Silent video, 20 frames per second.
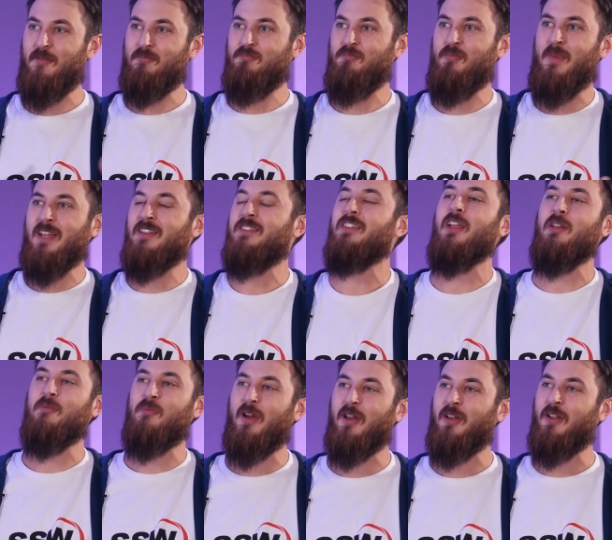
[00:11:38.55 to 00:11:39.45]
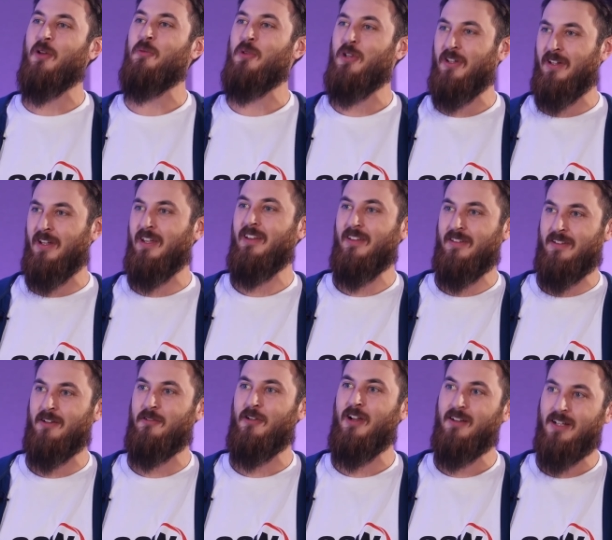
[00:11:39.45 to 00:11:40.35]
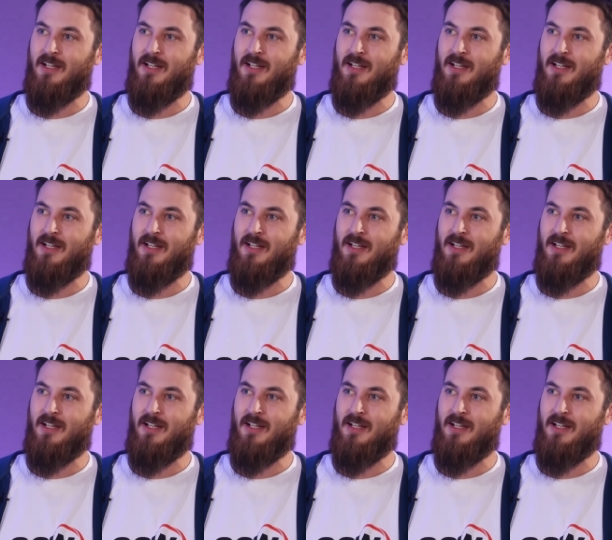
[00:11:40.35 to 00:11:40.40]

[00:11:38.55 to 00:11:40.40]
maintained by the community. Right?